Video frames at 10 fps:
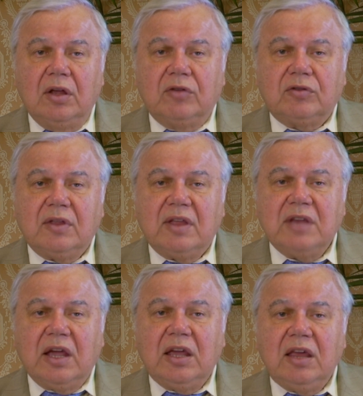so that
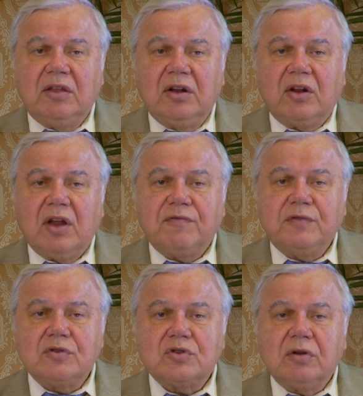the hidden
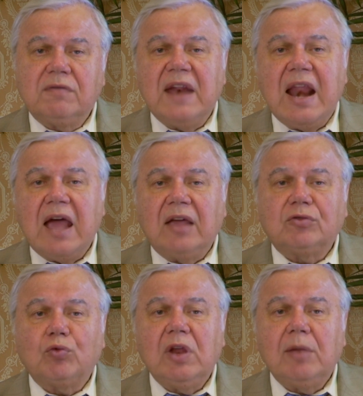refuge of
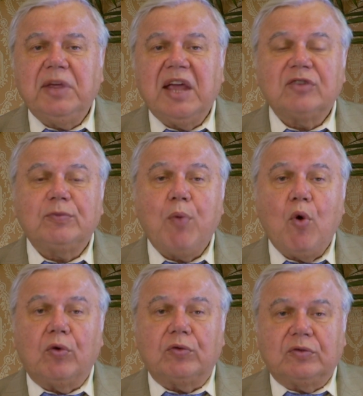lies will be
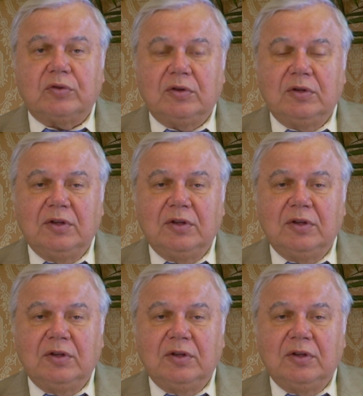exposed.